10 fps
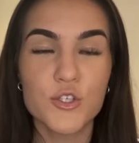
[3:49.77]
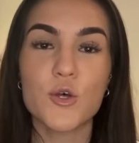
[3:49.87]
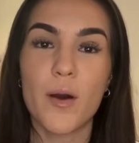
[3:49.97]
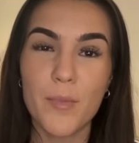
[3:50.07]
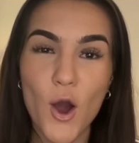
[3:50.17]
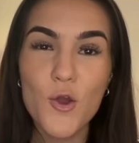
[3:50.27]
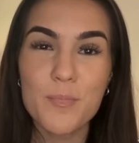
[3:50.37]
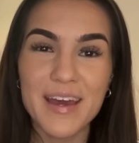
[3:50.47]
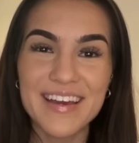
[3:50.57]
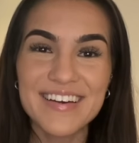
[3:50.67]
So I'm
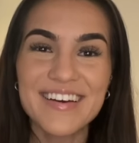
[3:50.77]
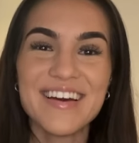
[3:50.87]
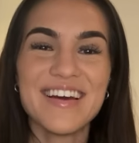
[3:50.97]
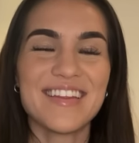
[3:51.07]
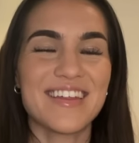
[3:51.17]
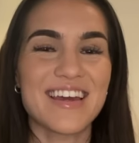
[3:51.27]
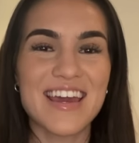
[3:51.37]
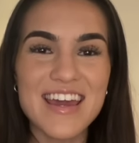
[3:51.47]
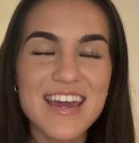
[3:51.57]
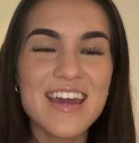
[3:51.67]
hoping that
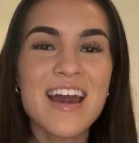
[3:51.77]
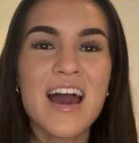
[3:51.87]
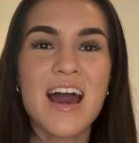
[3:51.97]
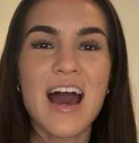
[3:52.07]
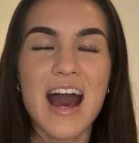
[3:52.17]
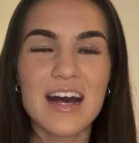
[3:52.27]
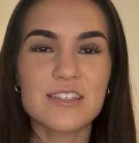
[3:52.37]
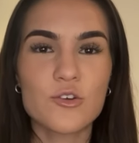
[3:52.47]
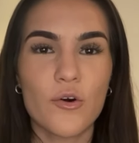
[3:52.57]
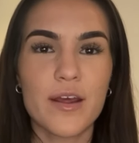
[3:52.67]
he
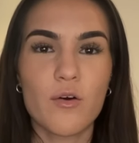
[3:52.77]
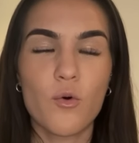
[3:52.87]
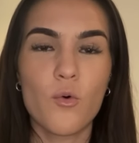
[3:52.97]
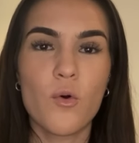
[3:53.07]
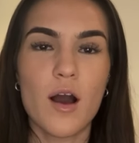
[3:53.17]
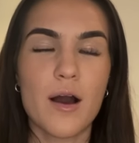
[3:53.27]
has got it all,